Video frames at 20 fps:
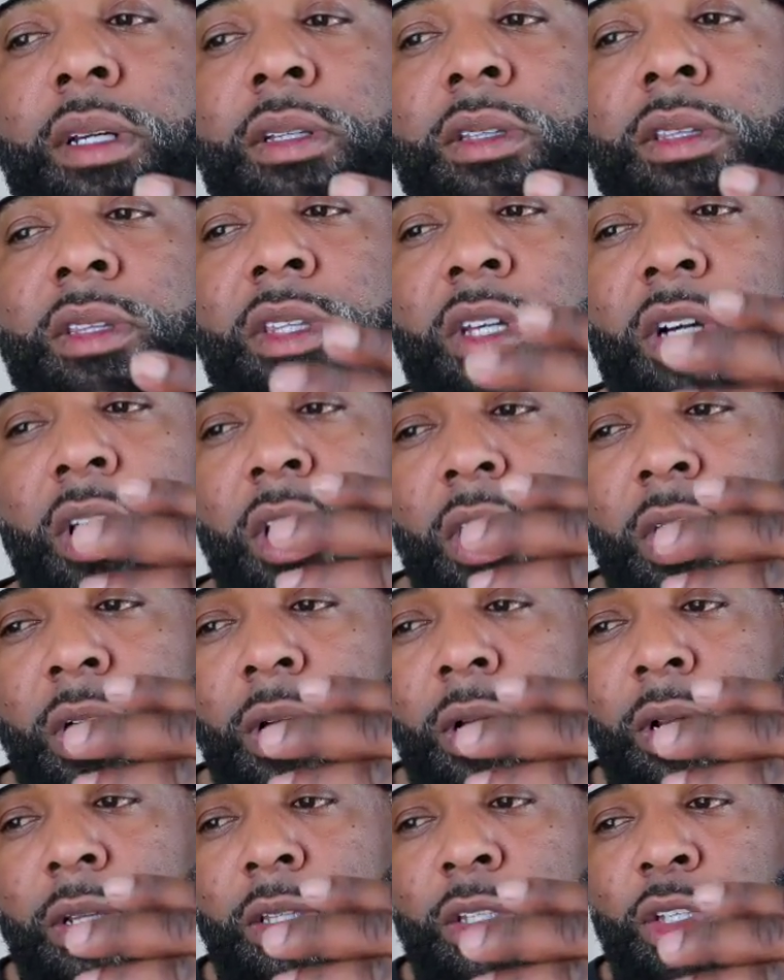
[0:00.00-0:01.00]

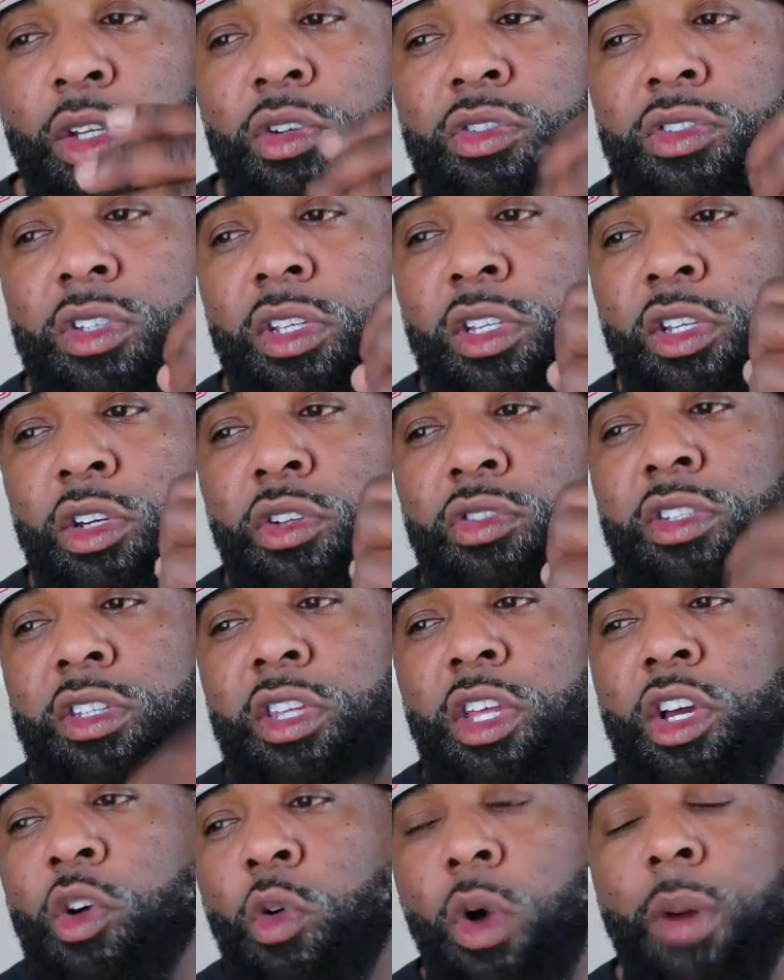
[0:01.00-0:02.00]

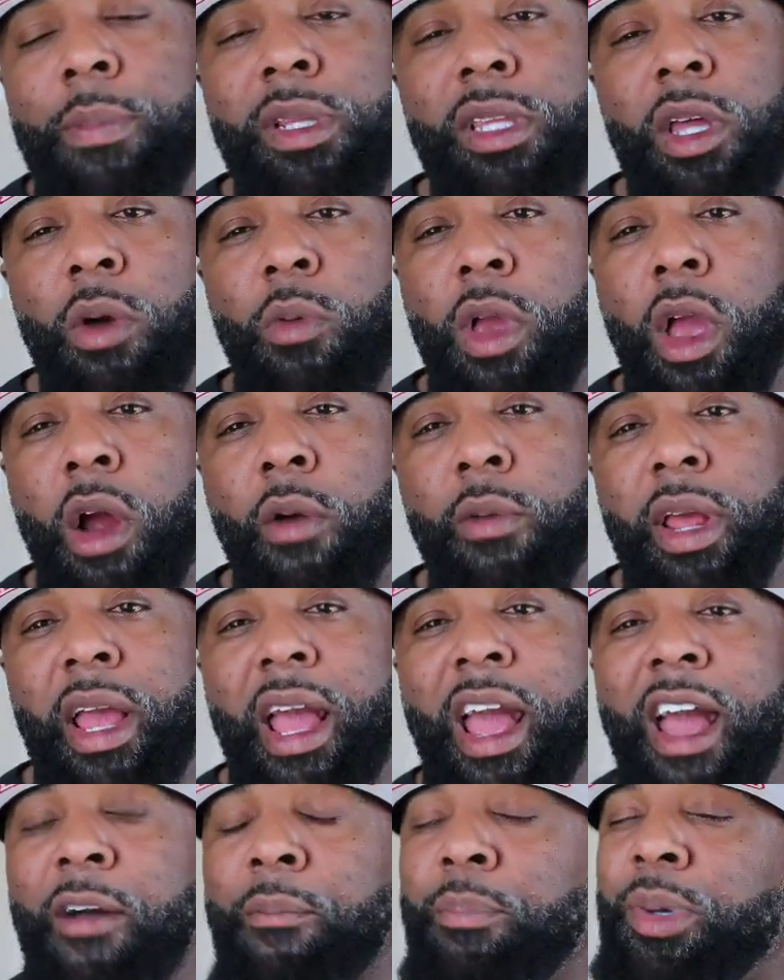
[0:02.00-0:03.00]
the equipment that we already
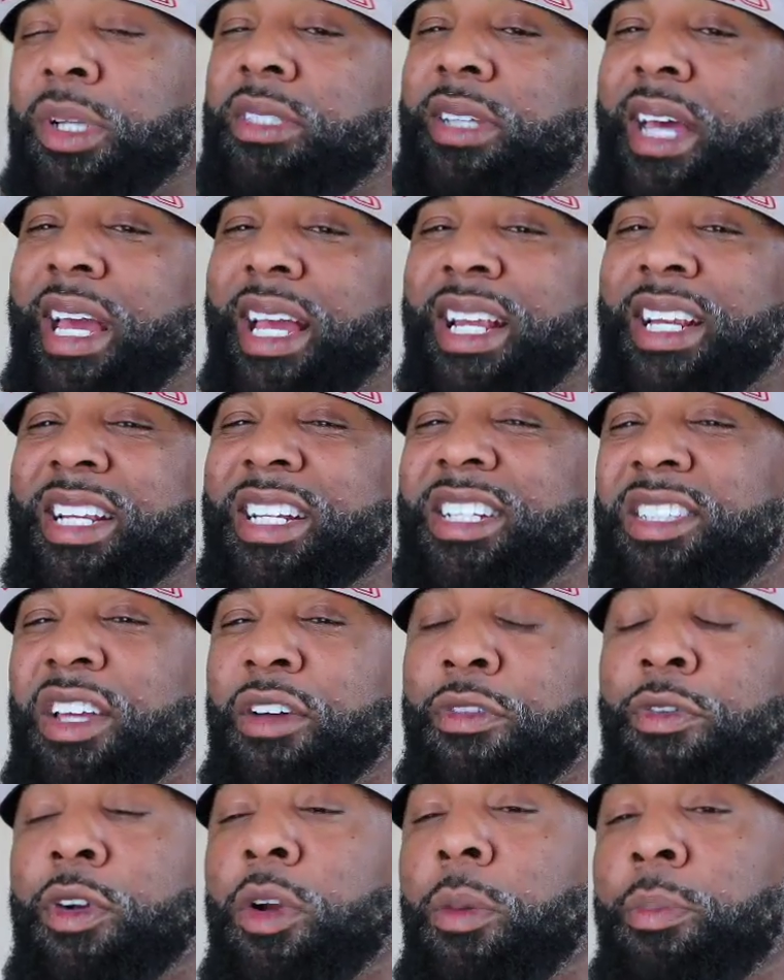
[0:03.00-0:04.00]
have, but taking a
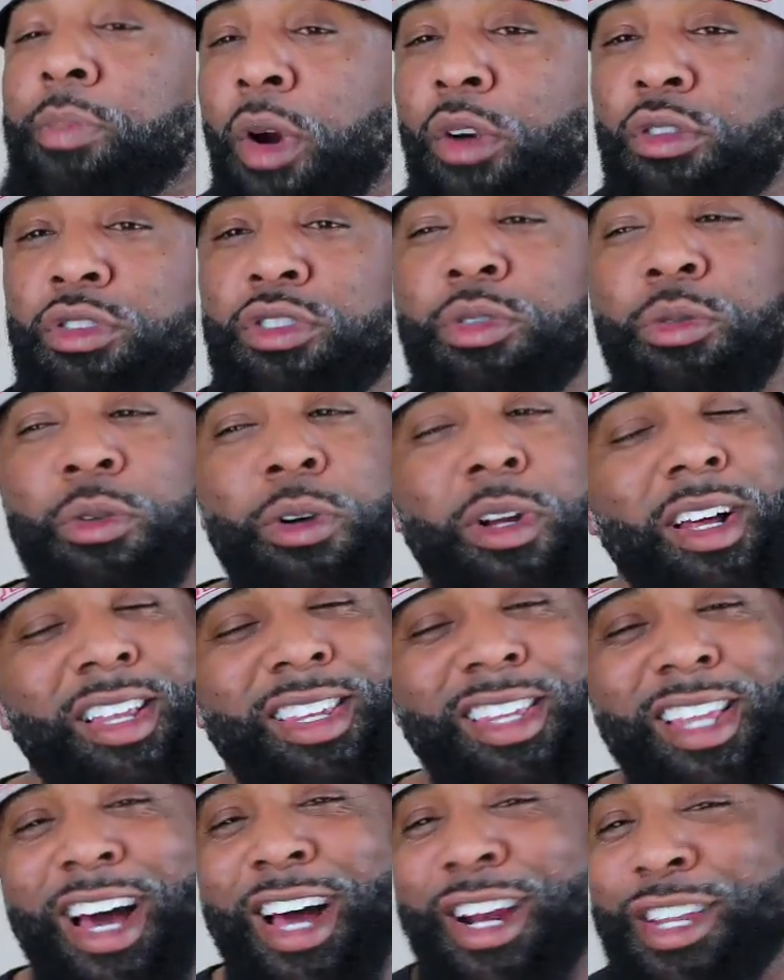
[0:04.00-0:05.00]
different approach to it. A
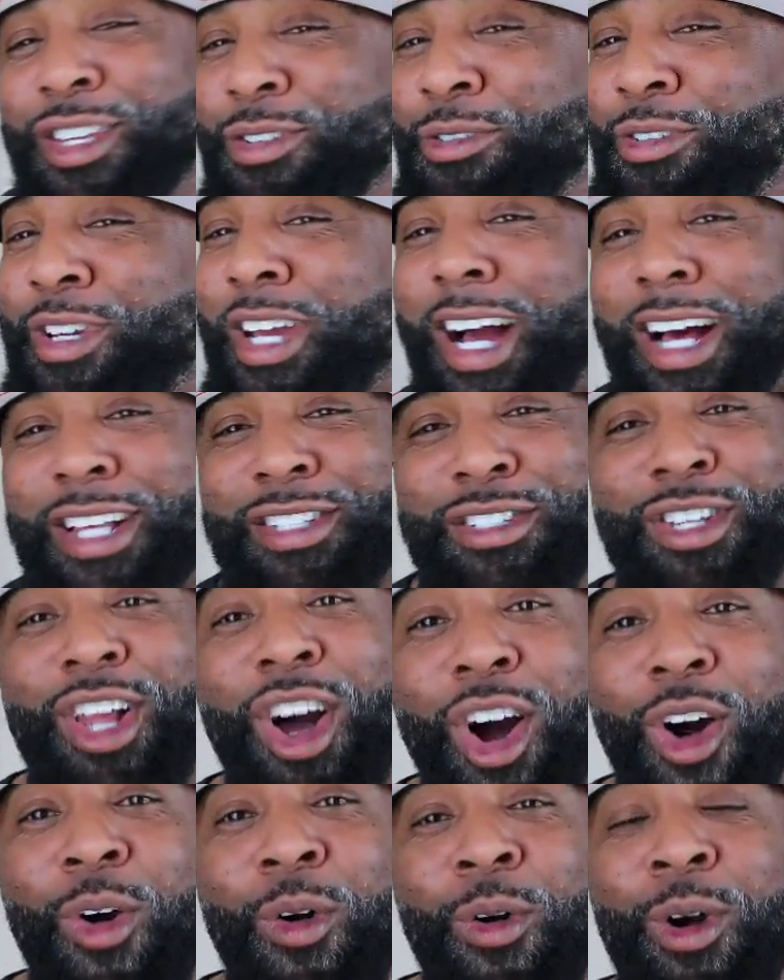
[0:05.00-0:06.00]
lot of you guys
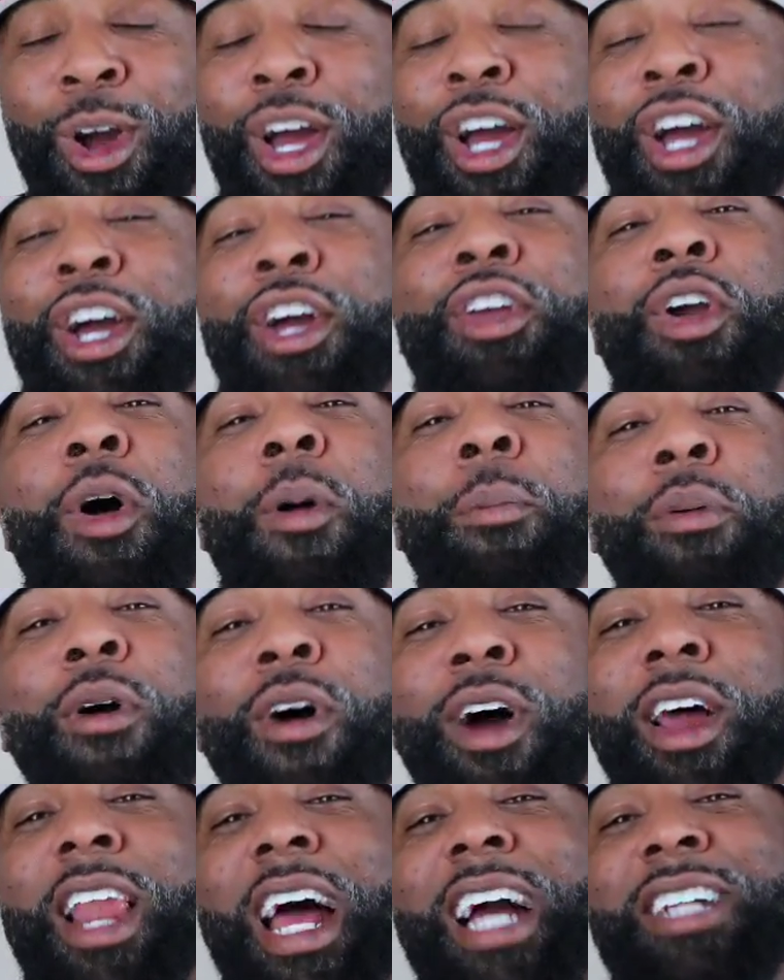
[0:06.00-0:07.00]
know your
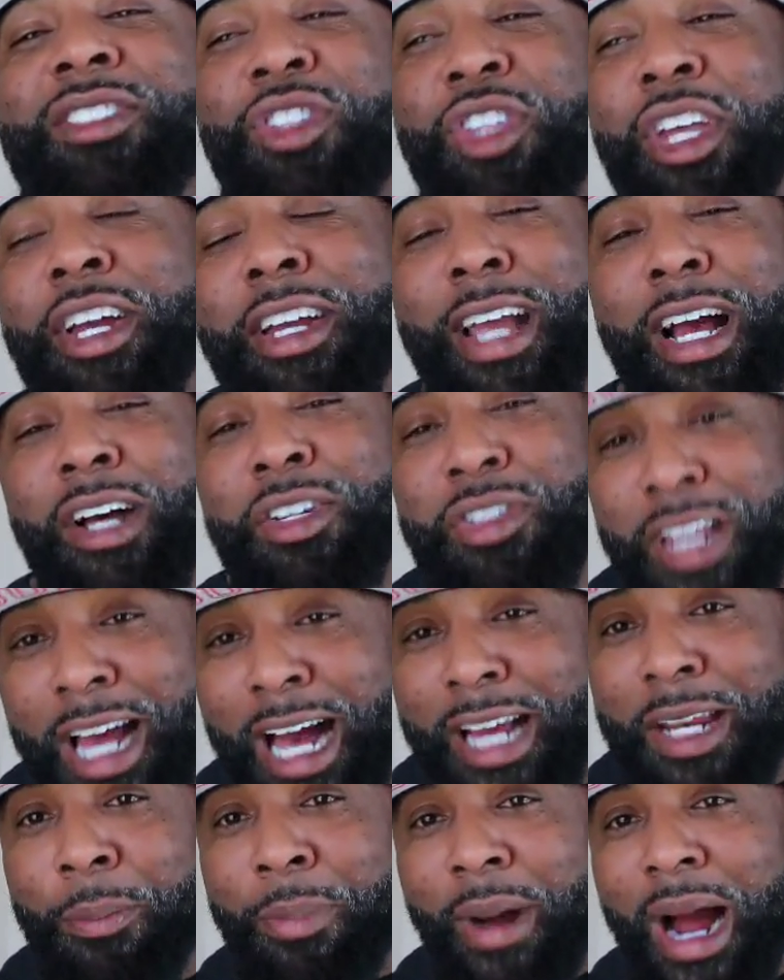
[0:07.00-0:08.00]
boy likes to think
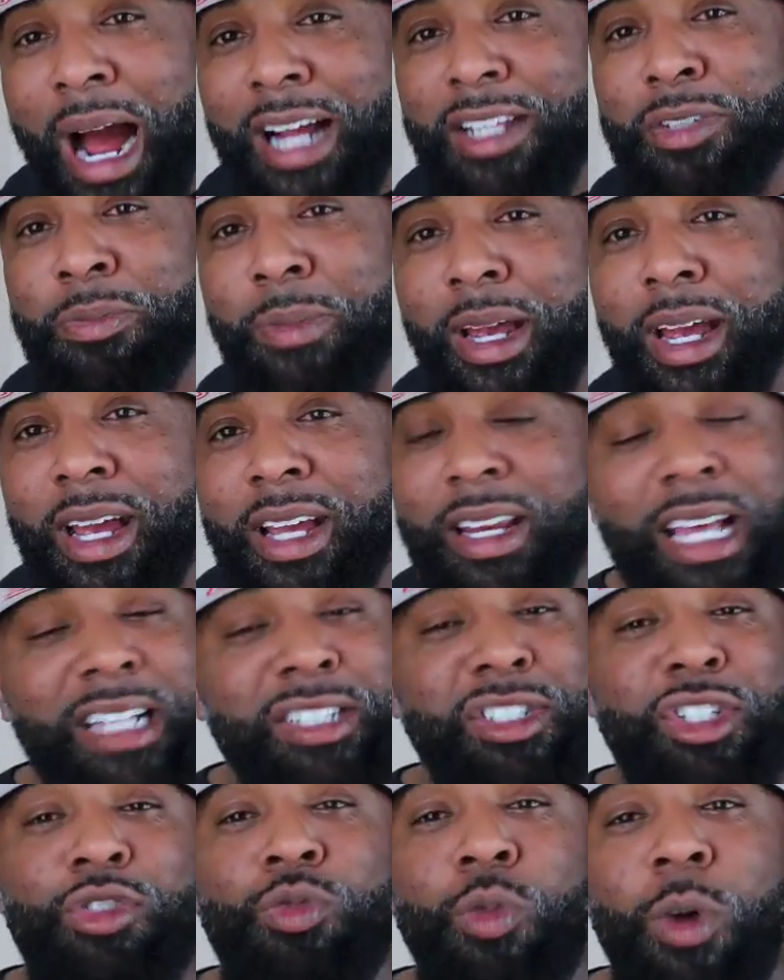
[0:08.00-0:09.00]
outside the box, man.
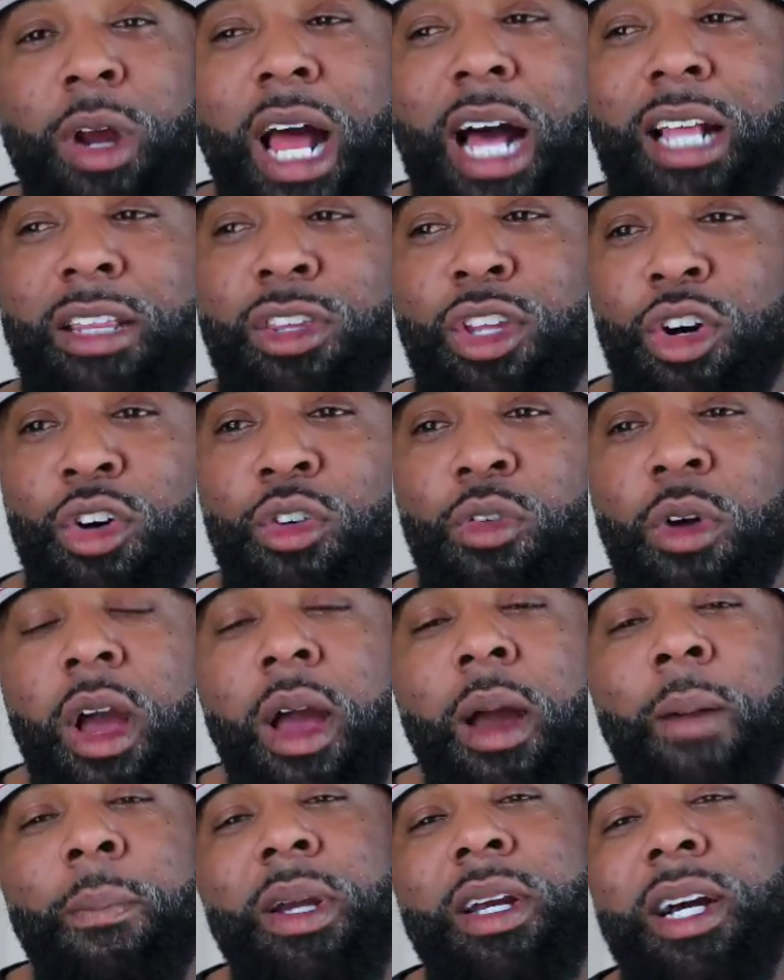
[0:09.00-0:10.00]
That's just what I do
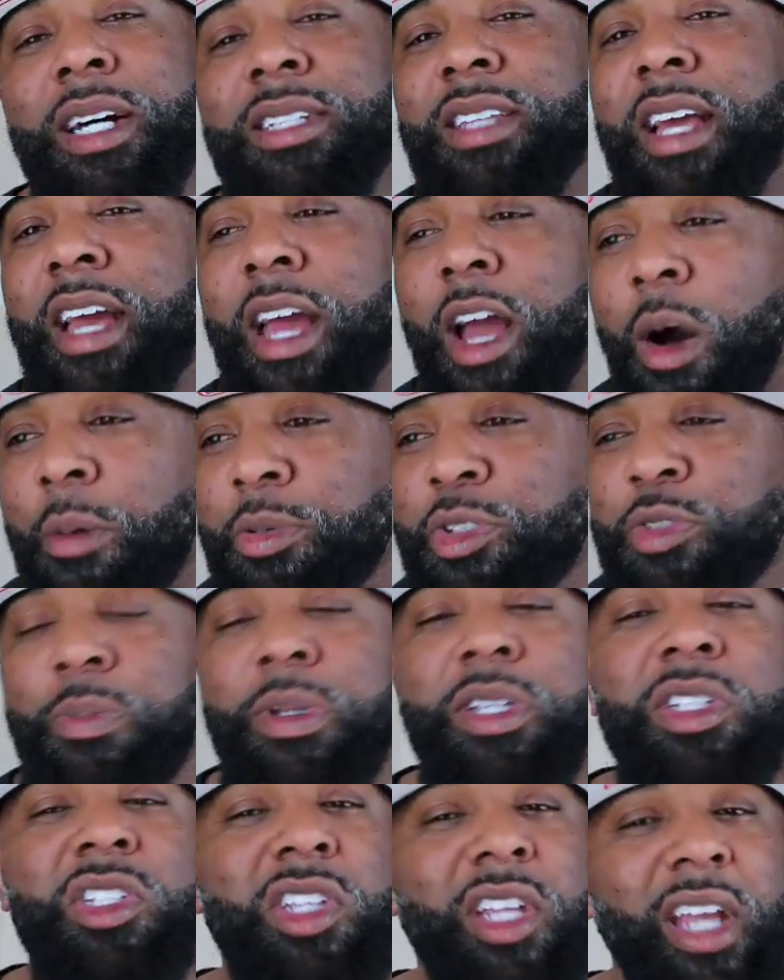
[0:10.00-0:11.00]
because it helps
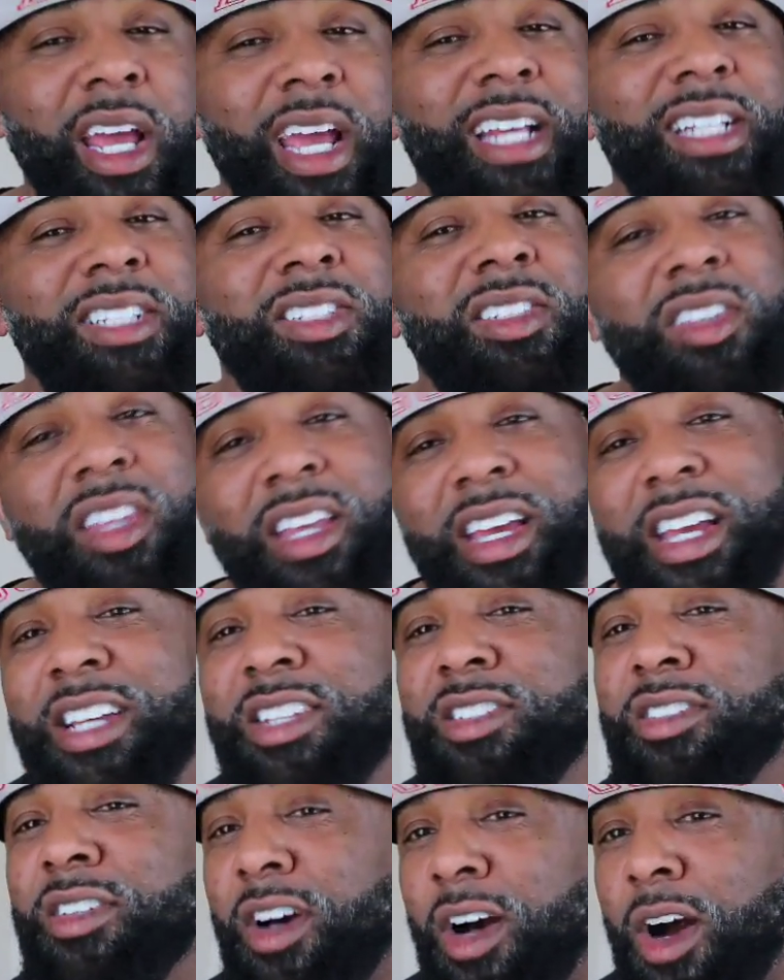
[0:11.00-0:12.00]
me change
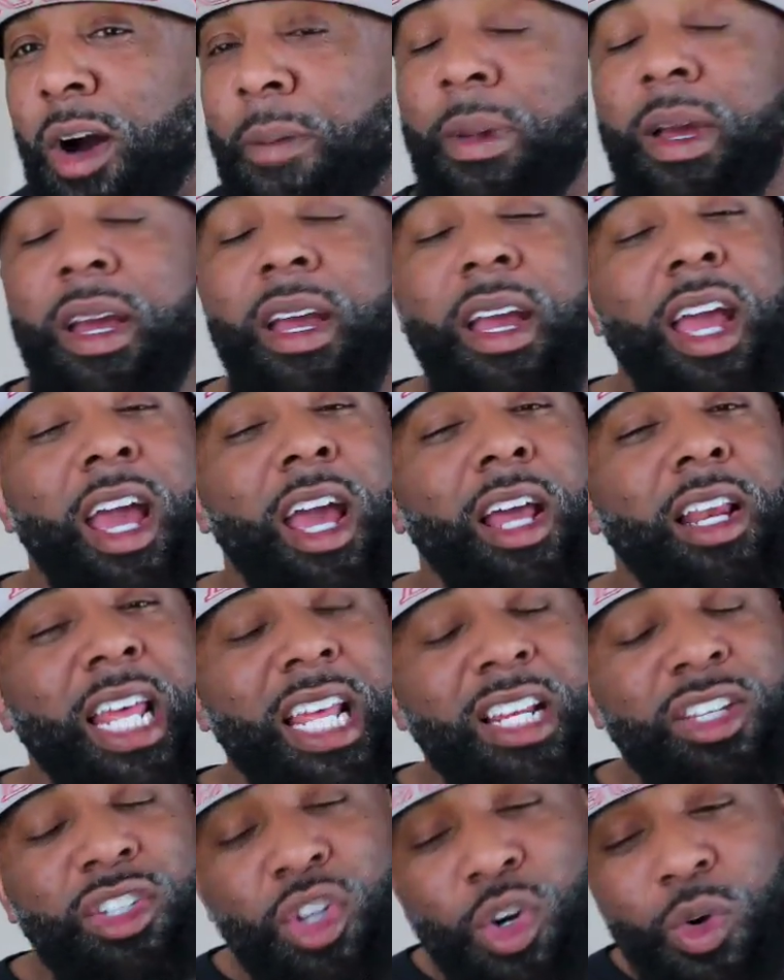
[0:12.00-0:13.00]
things up. And
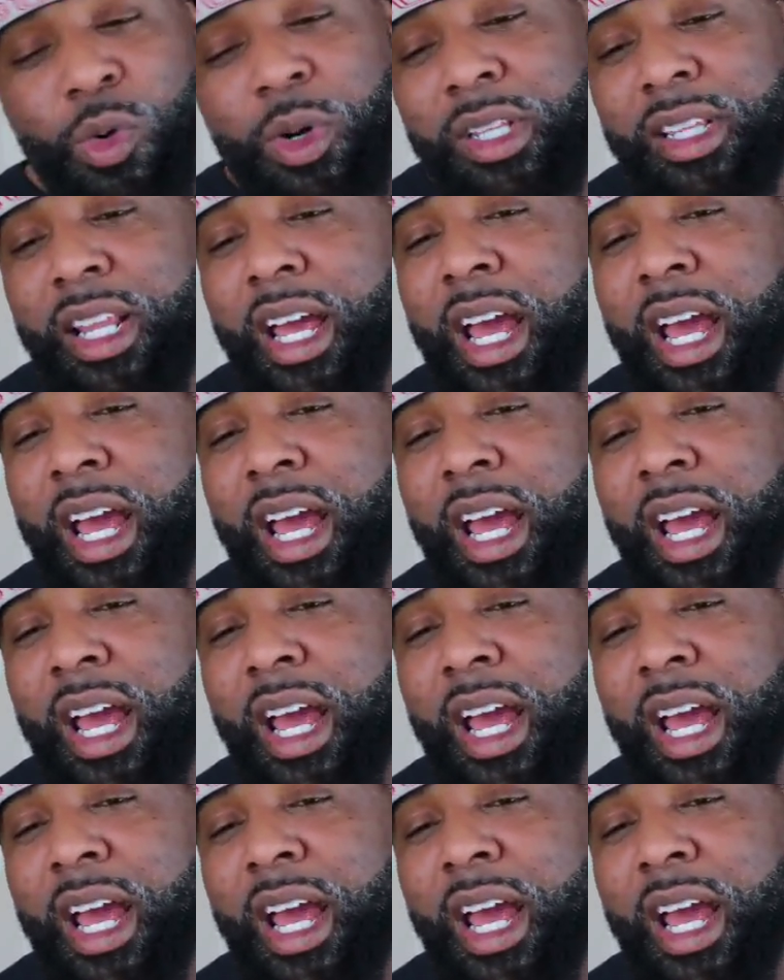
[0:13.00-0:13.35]
in doing